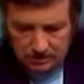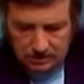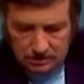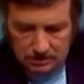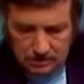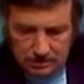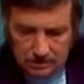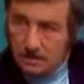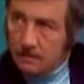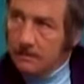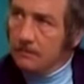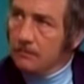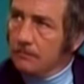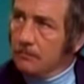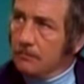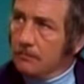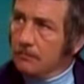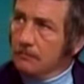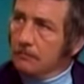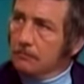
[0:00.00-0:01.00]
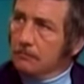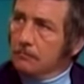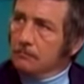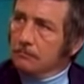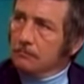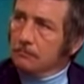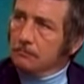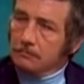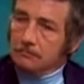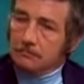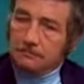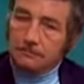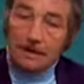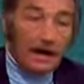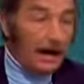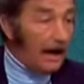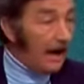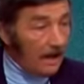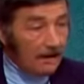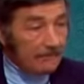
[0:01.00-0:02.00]
often get your dander up, do you?
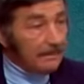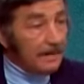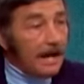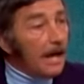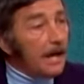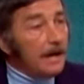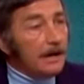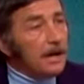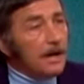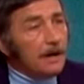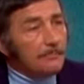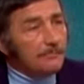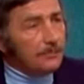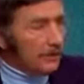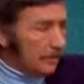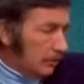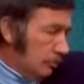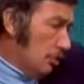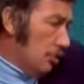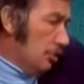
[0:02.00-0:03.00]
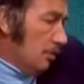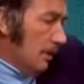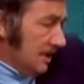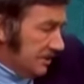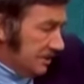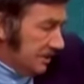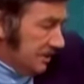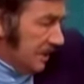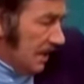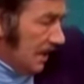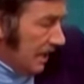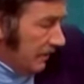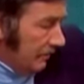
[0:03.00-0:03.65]
I haven't had it up for, oh, what's the time now?